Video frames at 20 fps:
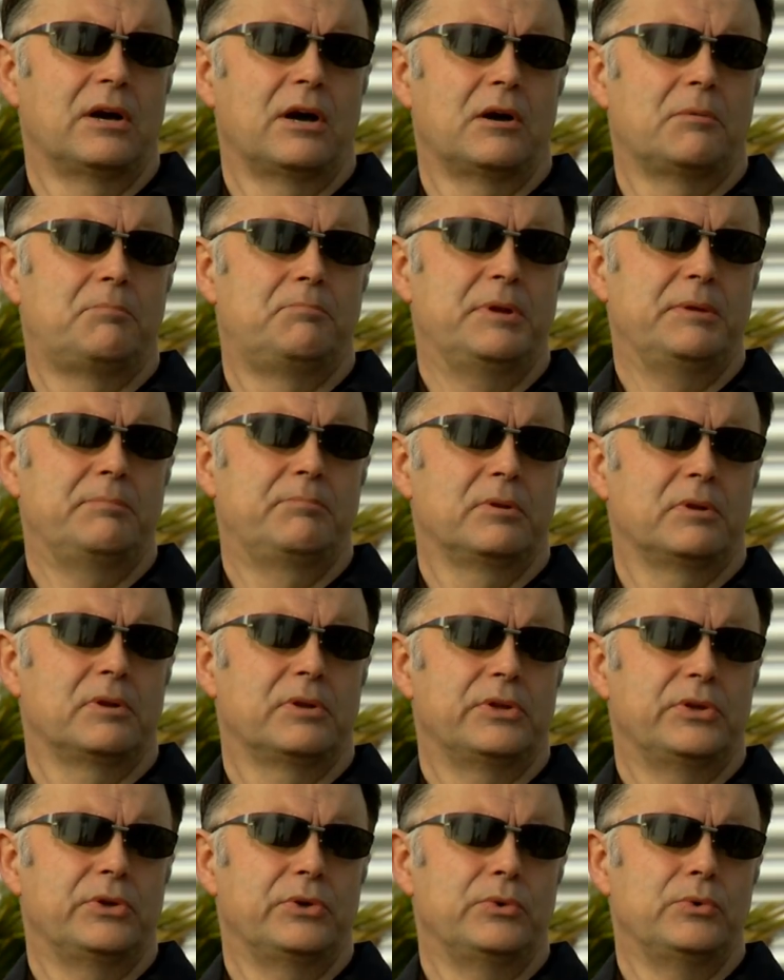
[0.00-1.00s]
are people
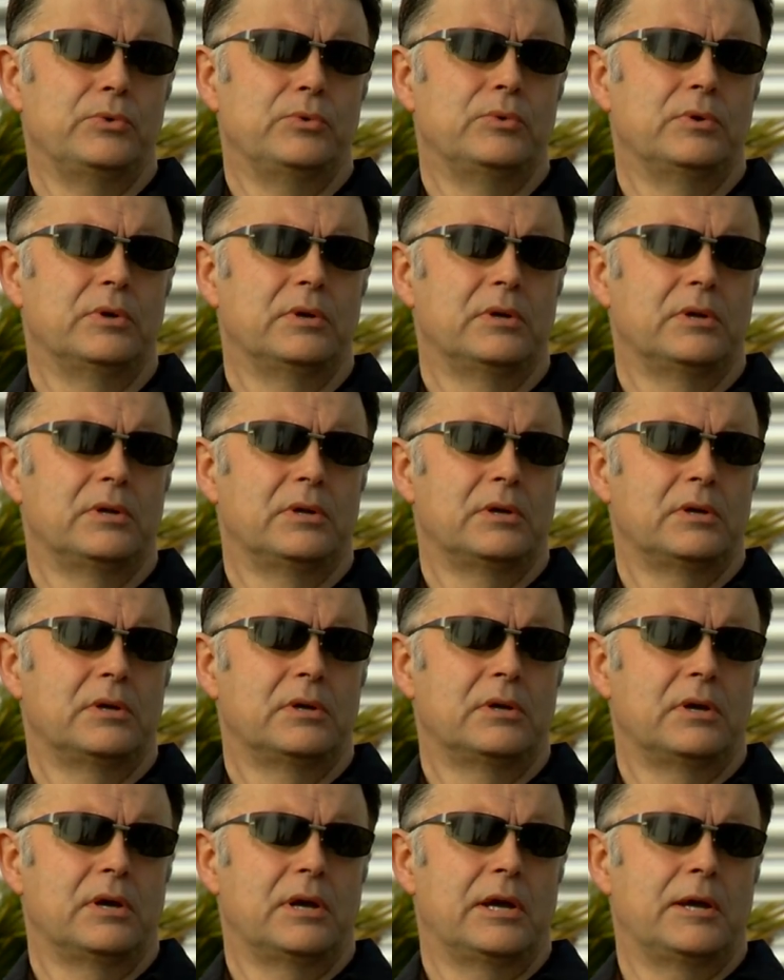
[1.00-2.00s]
who
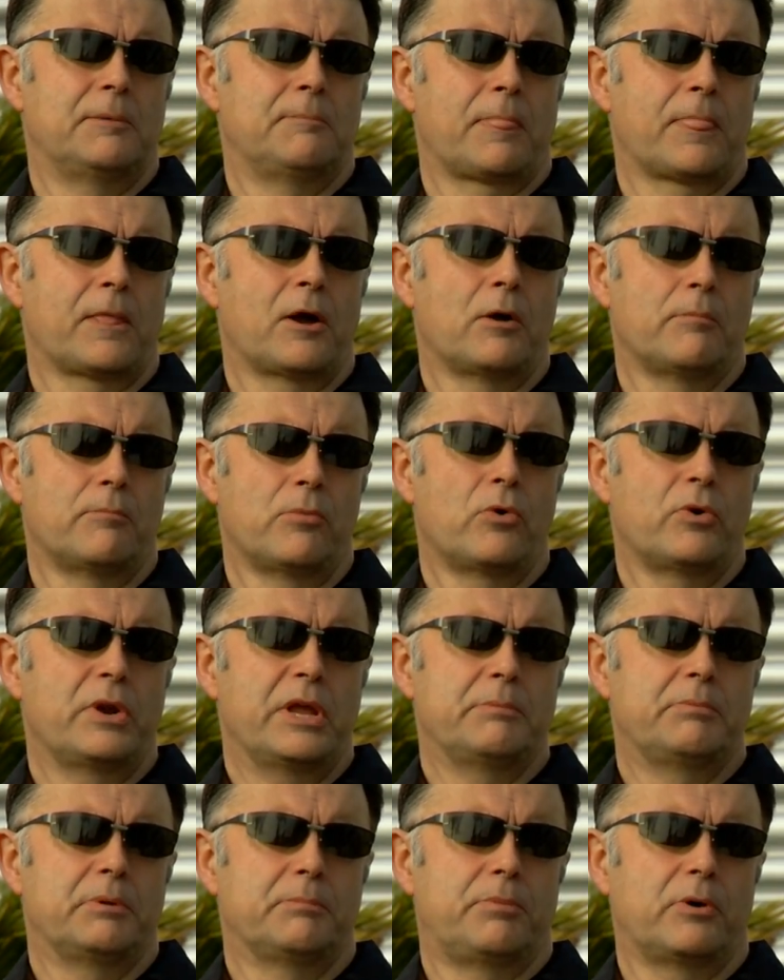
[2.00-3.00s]
are more
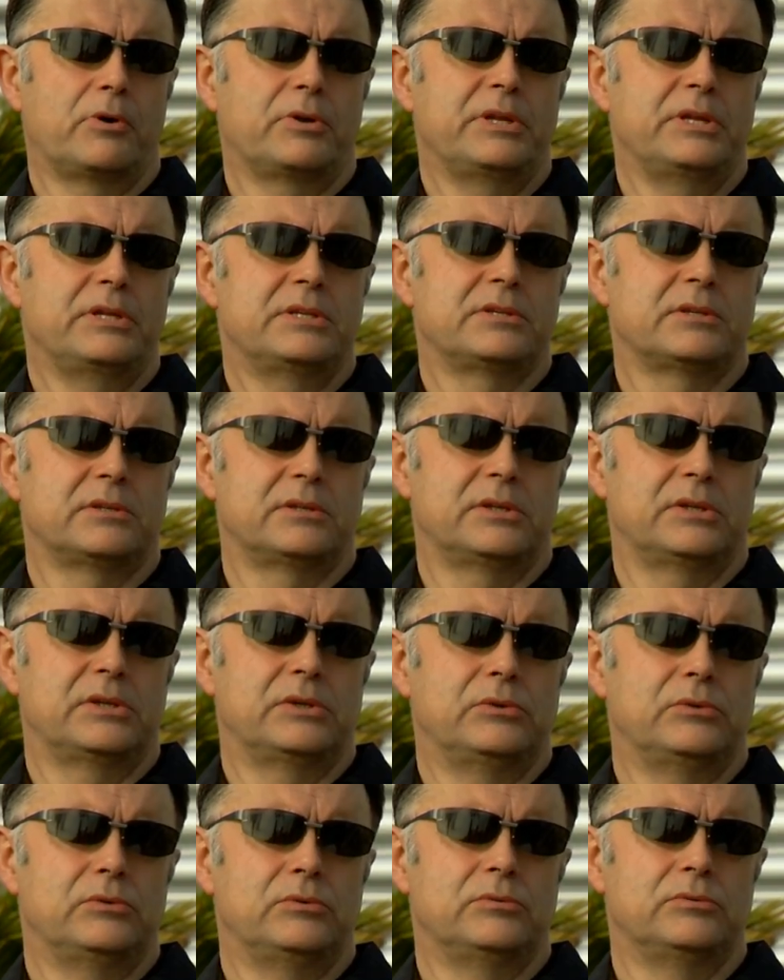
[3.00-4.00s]
able-bodied,
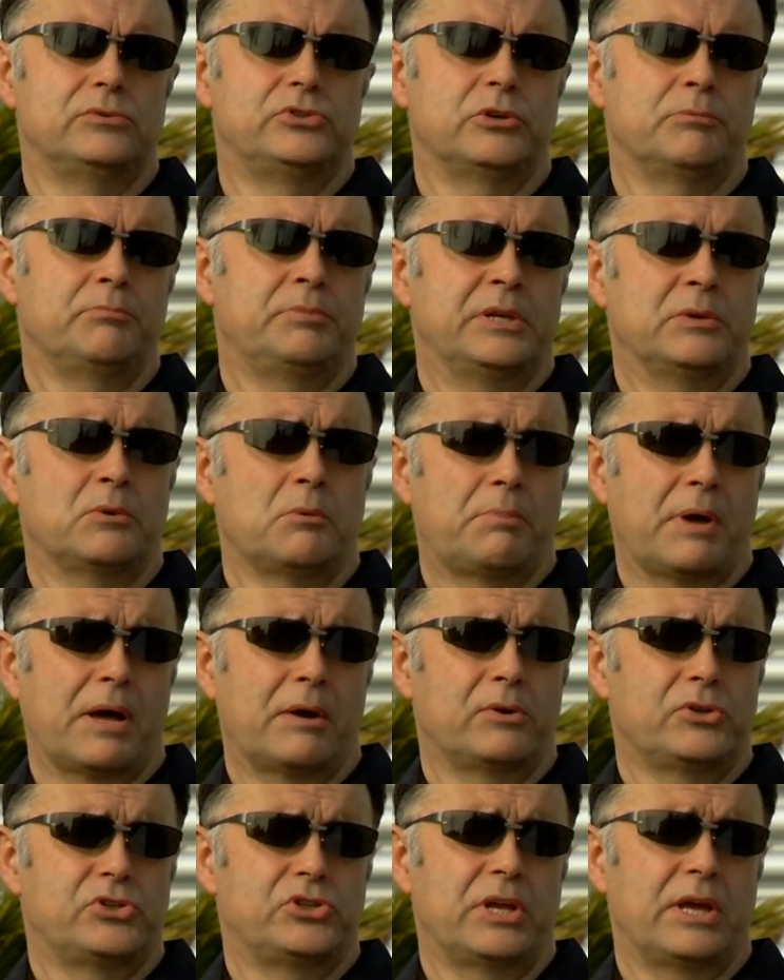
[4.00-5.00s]
who jump into a
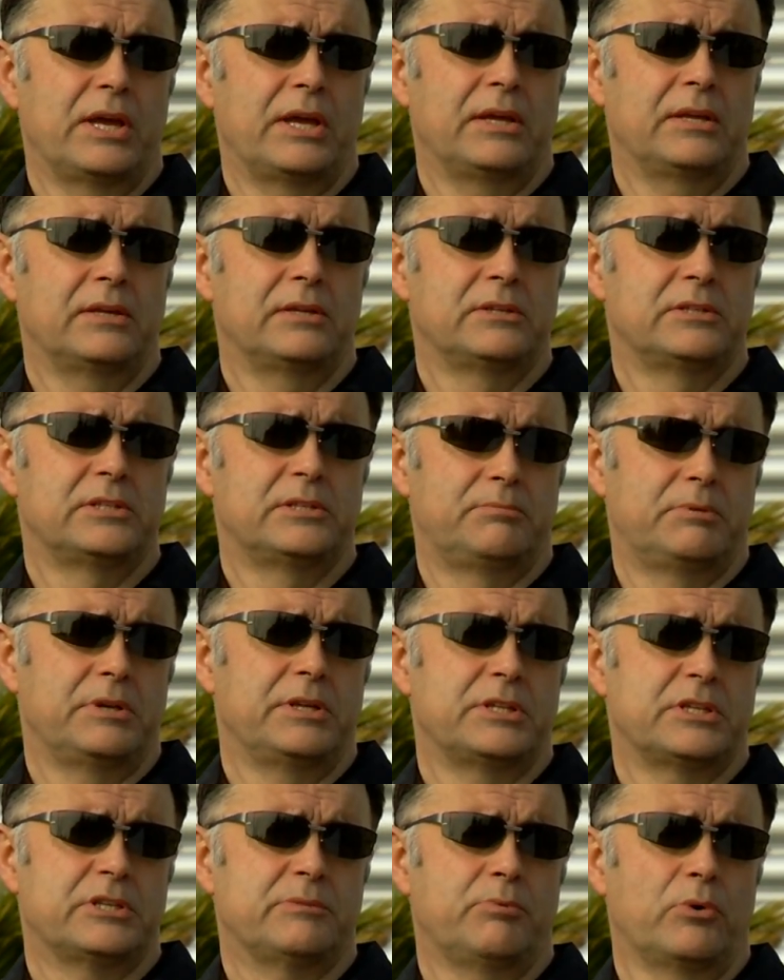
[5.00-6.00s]
power chair to play
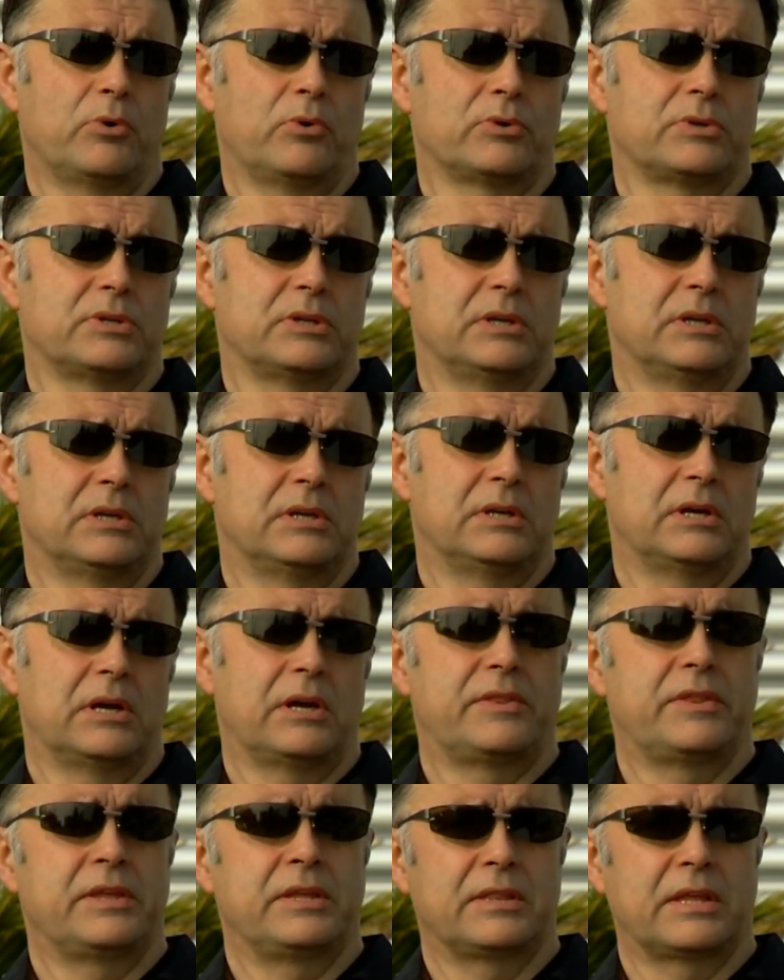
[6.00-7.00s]
the sport. I
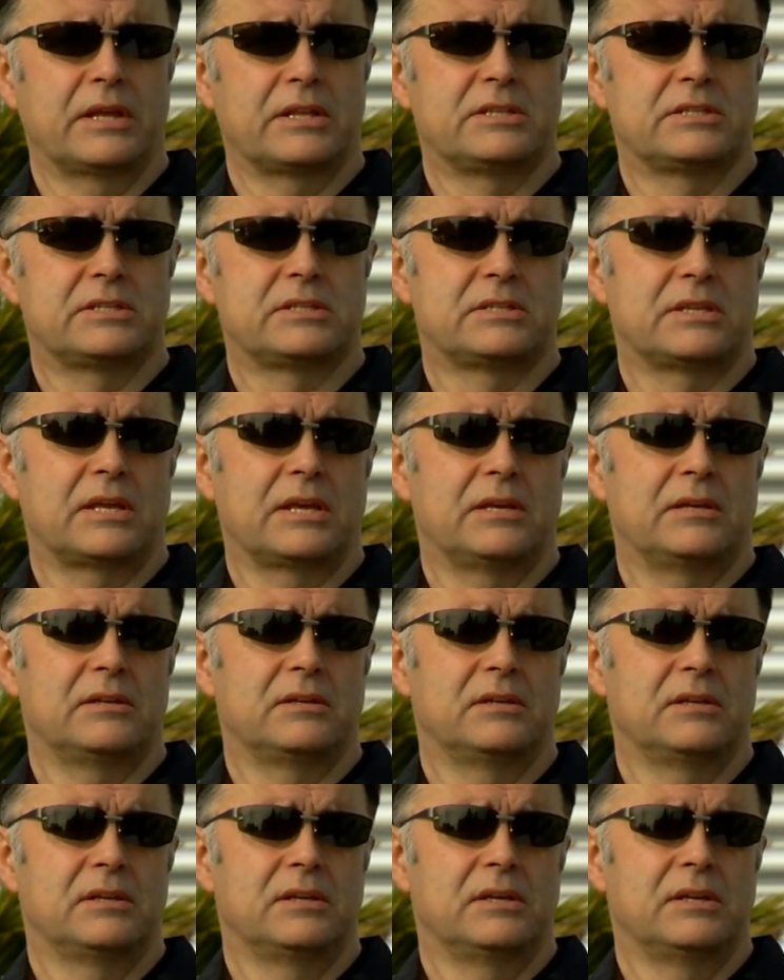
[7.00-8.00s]
think that's
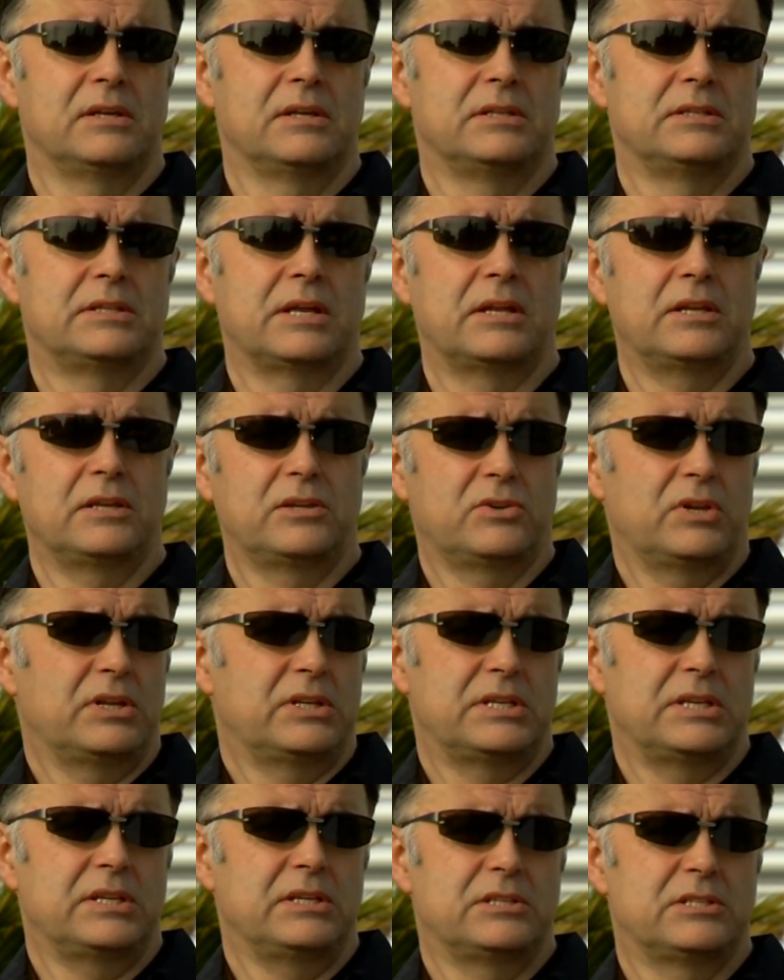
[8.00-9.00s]

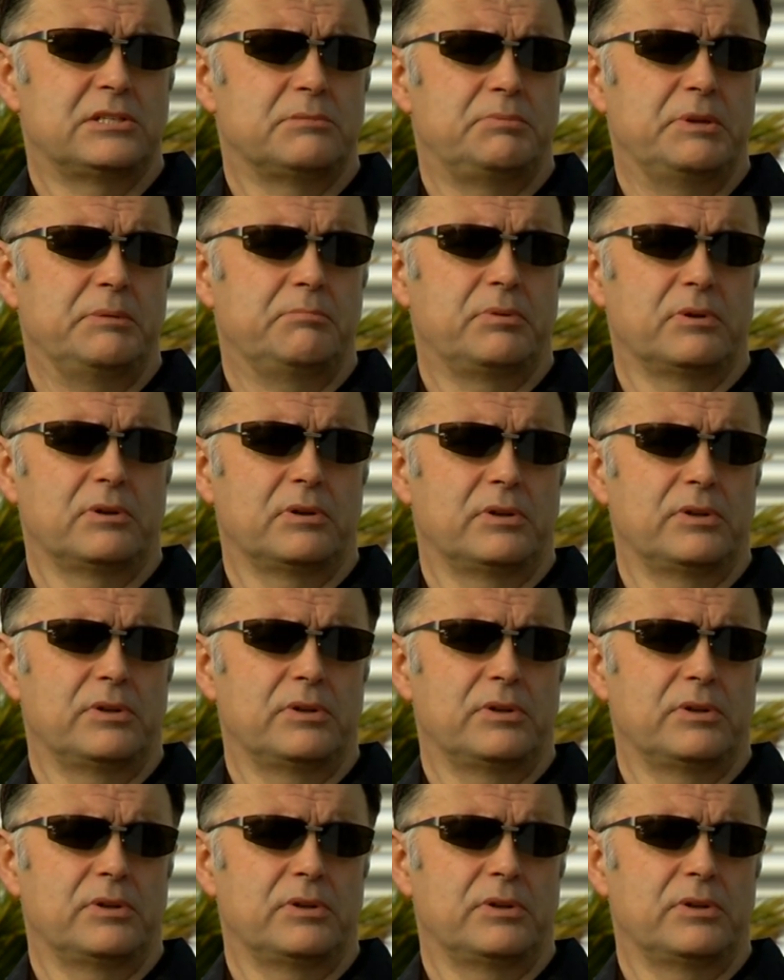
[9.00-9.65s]
denigrating to people